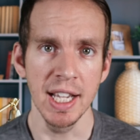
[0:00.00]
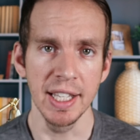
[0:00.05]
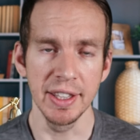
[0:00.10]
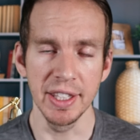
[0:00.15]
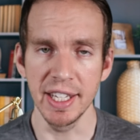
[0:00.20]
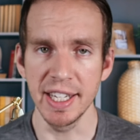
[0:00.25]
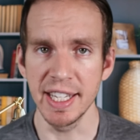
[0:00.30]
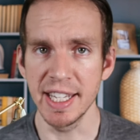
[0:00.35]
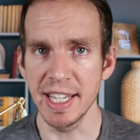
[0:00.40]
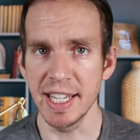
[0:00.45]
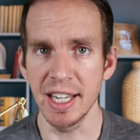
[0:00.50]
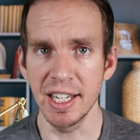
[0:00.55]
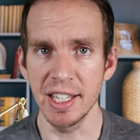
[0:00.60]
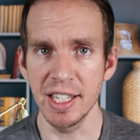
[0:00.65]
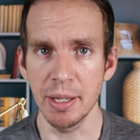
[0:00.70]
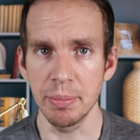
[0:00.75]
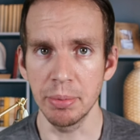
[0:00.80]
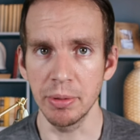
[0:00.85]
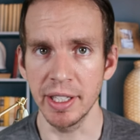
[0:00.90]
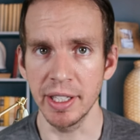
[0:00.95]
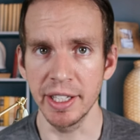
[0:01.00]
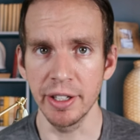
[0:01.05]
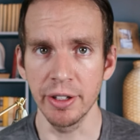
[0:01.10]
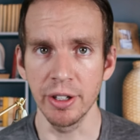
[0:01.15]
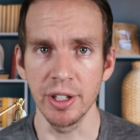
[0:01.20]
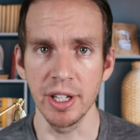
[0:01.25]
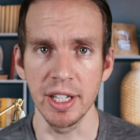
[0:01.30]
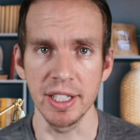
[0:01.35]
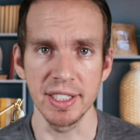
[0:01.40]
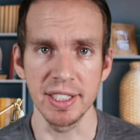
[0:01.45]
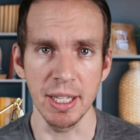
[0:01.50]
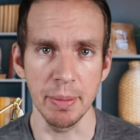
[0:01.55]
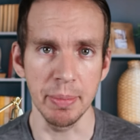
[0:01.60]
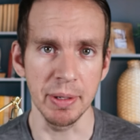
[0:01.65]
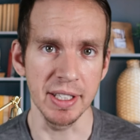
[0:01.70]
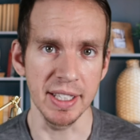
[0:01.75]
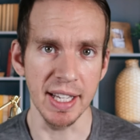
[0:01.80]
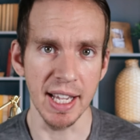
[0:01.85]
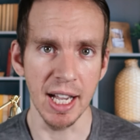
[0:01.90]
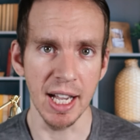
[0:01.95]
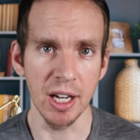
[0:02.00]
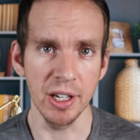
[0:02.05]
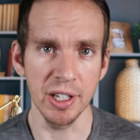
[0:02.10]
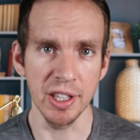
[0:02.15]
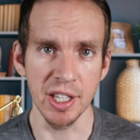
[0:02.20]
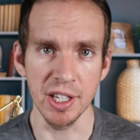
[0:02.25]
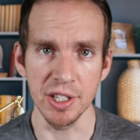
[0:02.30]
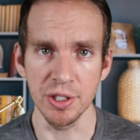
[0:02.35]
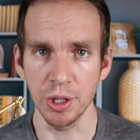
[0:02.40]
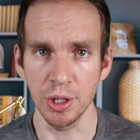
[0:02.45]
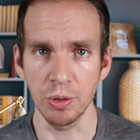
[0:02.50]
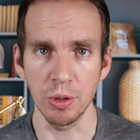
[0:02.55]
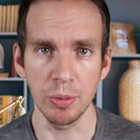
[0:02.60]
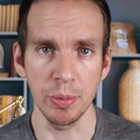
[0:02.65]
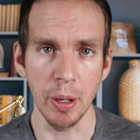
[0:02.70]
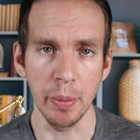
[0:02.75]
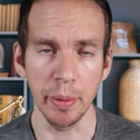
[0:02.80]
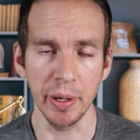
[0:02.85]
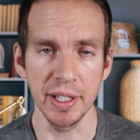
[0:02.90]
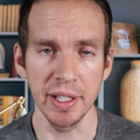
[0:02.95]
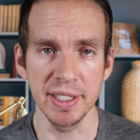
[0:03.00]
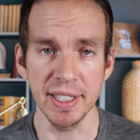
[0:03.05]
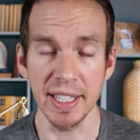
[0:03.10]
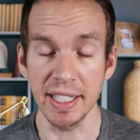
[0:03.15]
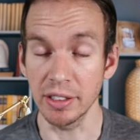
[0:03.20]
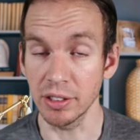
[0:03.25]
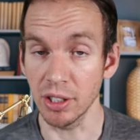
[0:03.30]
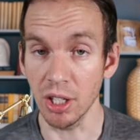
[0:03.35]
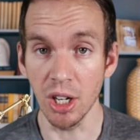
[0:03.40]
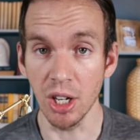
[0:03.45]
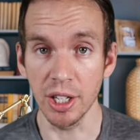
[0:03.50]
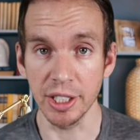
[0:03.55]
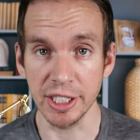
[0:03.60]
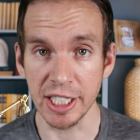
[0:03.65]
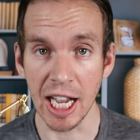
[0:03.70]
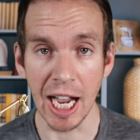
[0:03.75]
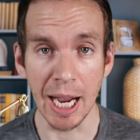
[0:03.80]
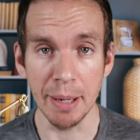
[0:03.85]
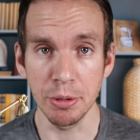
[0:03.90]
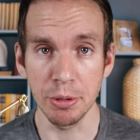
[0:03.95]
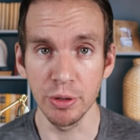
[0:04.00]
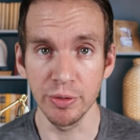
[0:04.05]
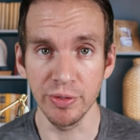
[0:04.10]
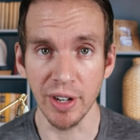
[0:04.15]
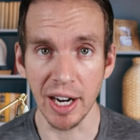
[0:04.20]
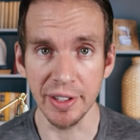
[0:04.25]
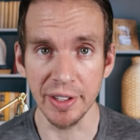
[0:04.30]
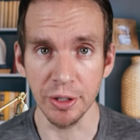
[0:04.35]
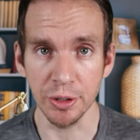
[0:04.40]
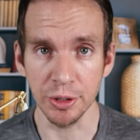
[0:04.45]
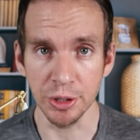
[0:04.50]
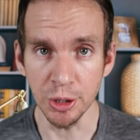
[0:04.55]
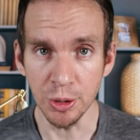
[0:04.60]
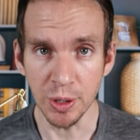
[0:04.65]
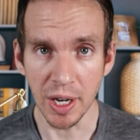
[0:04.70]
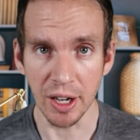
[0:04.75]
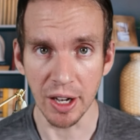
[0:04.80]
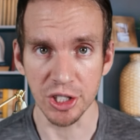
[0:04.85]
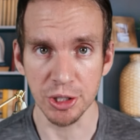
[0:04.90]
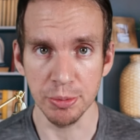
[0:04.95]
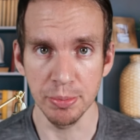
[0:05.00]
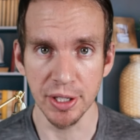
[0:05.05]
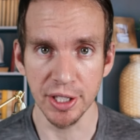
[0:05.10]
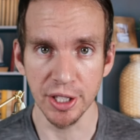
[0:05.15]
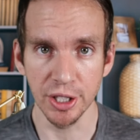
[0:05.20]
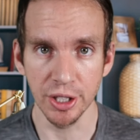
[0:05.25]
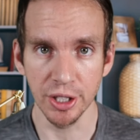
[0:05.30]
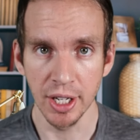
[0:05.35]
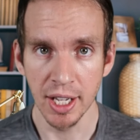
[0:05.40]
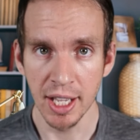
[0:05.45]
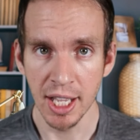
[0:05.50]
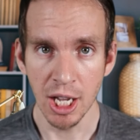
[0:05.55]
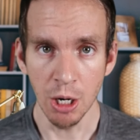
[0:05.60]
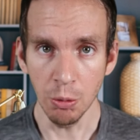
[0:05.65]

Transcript: and then he ended up later stepping down, and then it took Republicans a long time to find their new House Speaker.